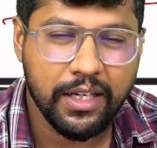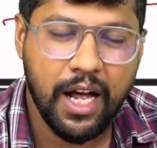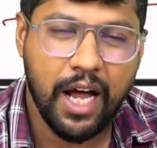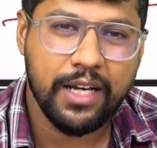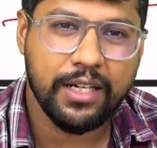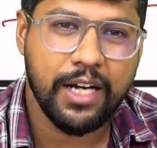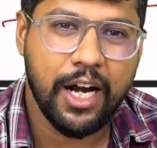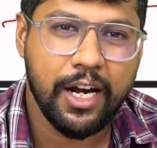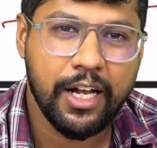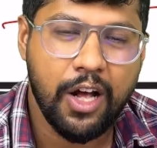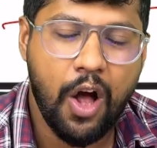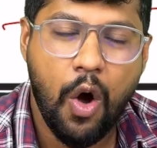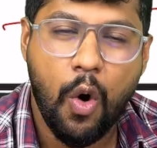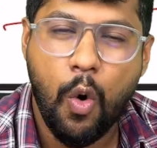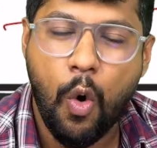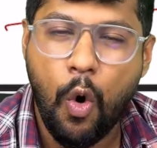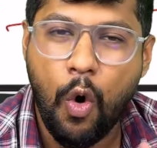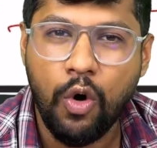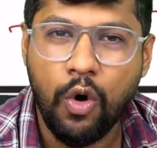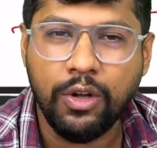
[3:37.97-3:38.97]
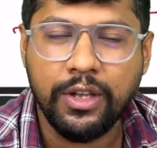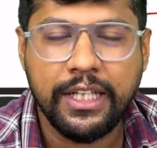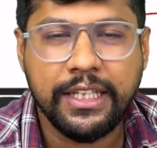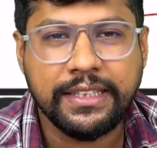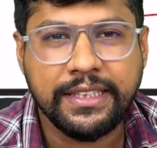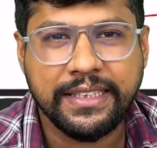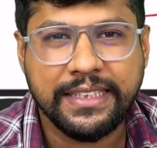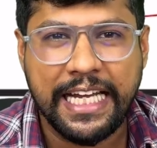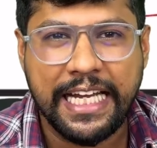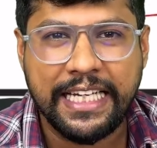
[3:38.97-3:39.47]
Karnataka, all
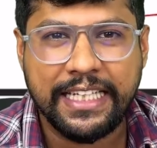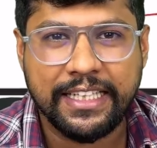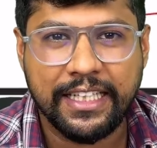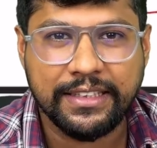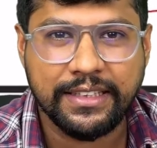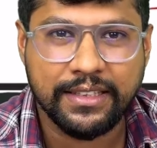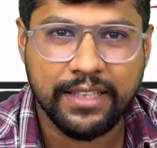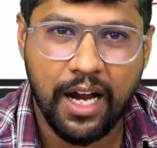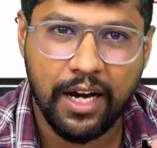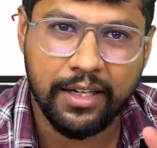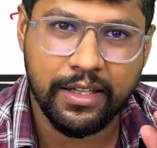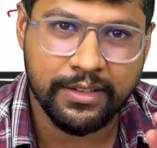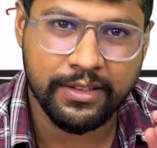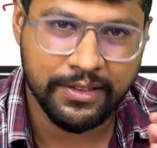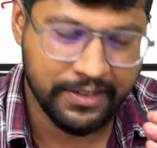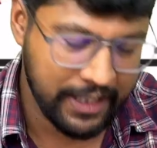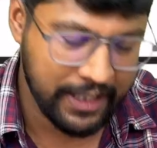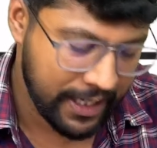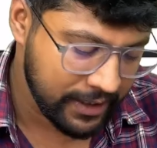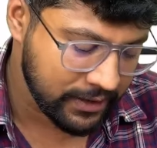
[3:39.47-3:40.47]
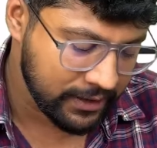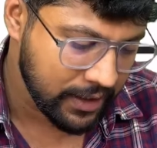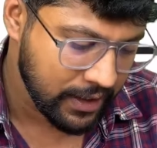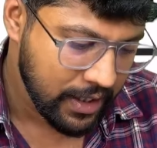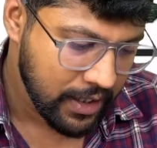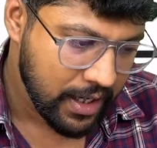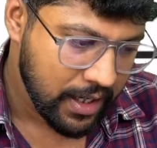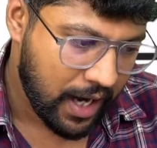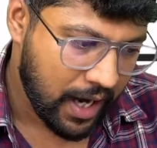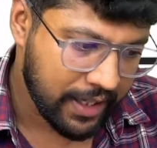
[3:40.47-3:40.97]
these states
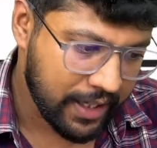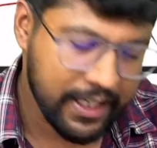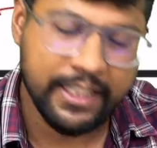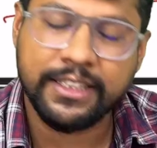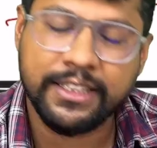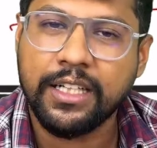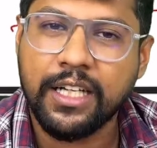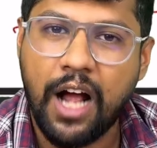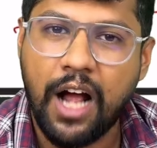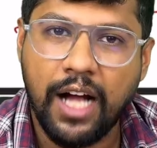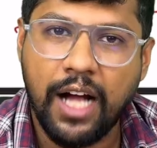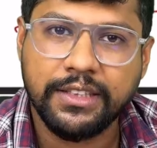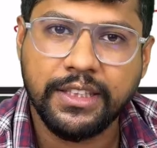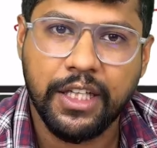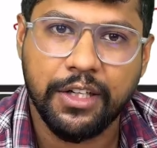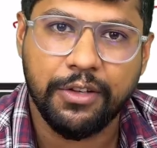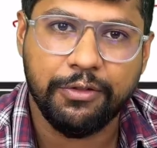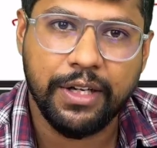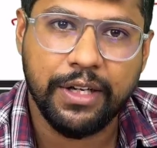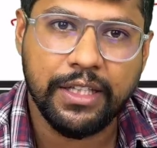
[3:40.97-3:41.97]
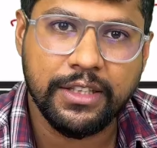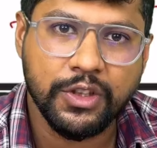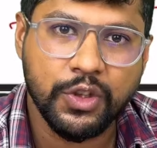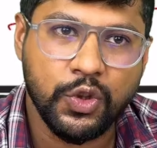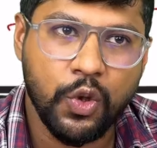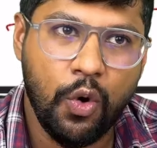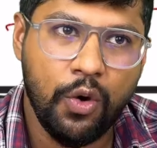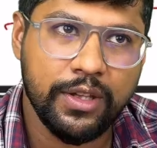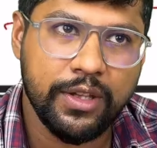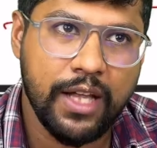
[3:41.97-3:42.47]
conducted caste survey
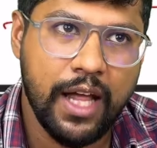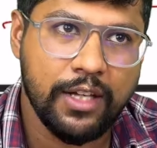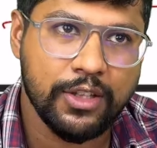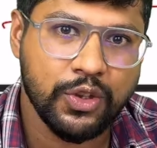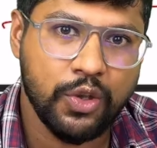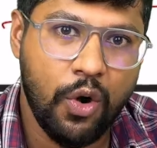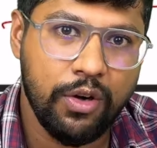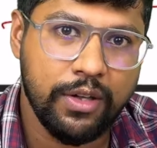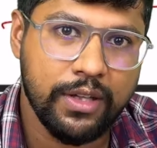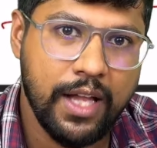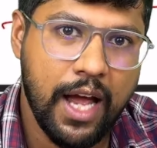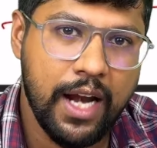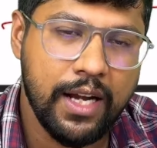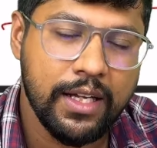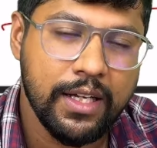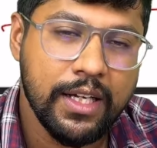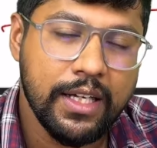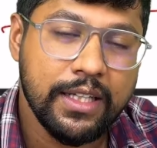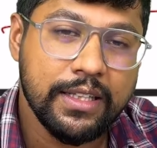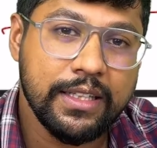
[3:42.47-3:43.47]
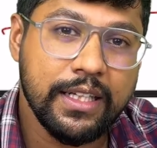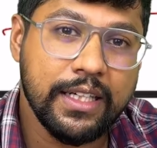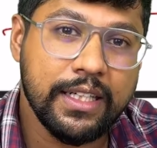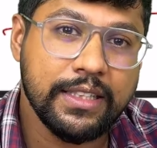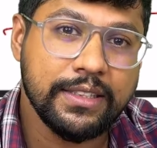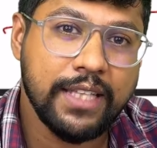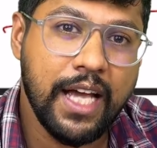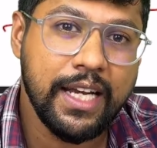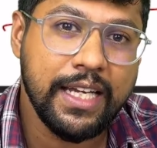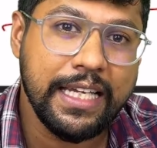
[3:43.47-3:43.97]
shown that there
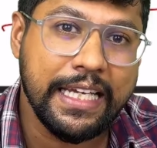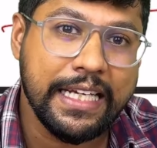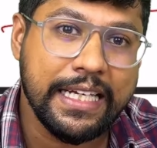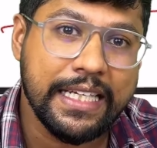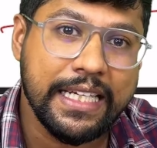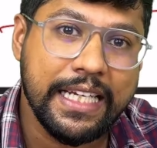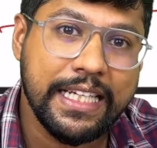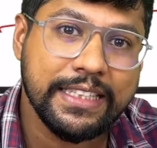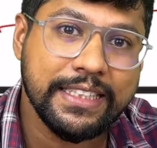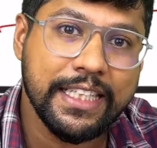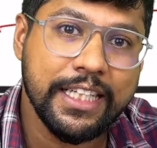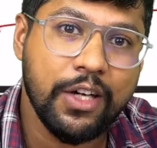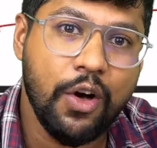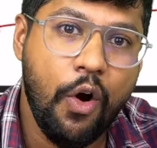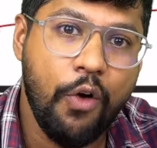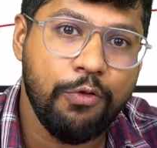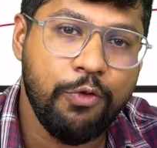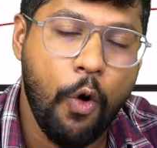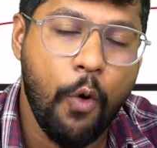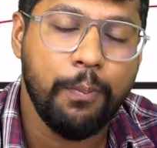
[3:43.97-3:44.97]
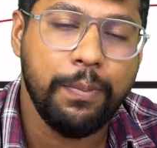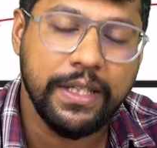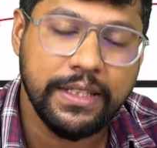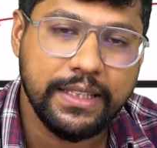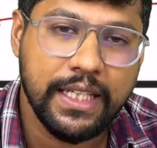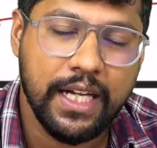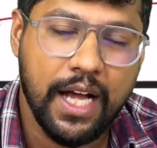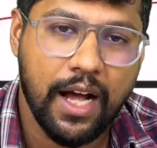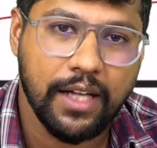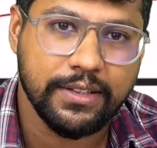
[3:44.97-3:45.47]
is an increasing of
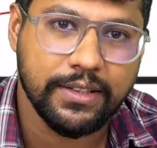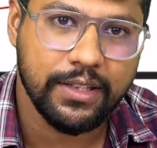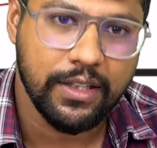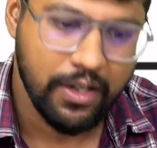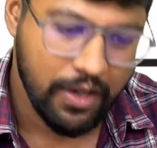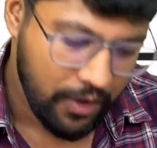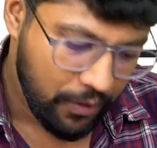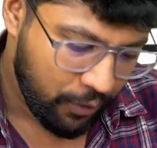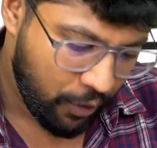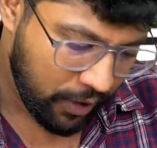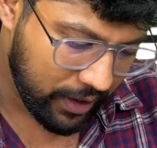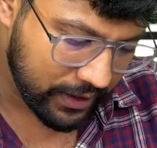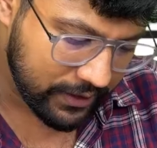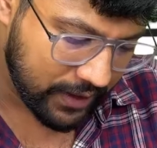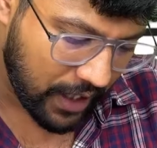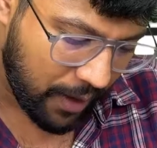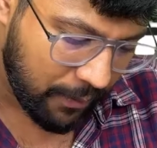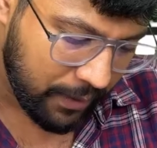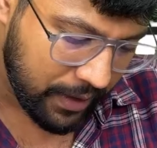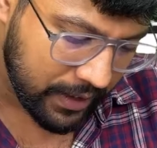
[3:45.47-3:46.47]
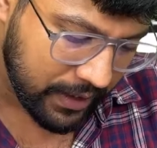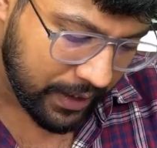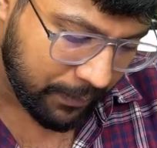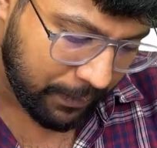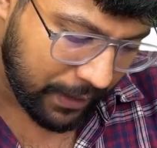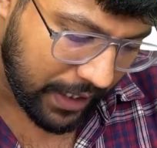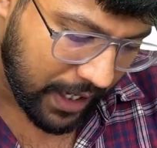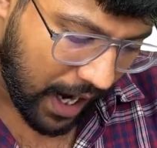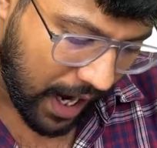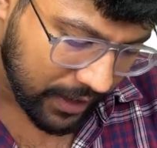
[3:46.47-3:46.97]
OBC caste. For example, in the
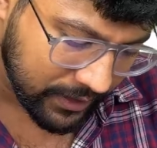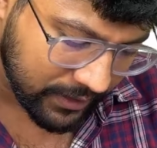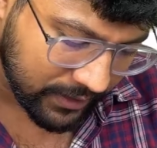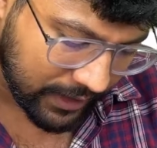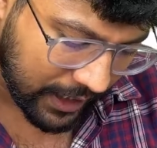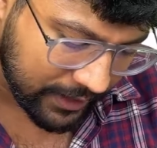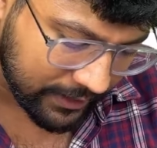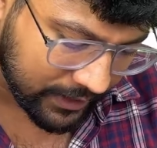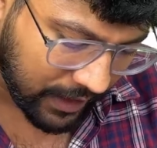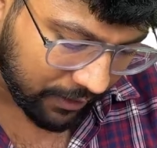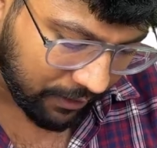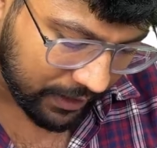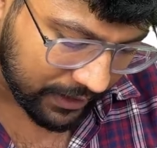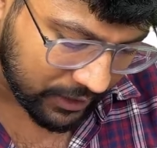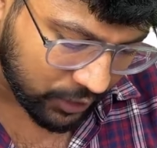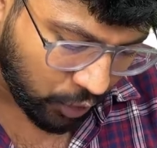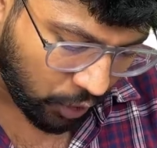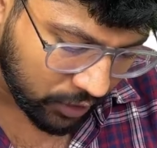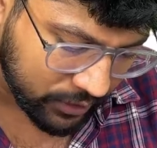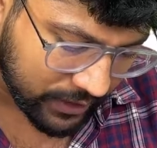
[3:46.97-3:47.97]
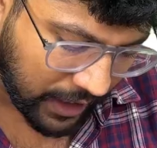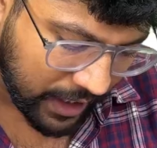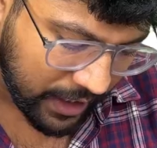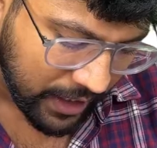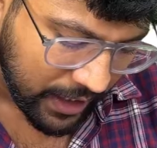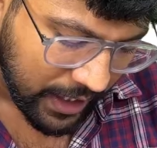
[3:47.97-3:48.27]
Bihar state survey, it shows that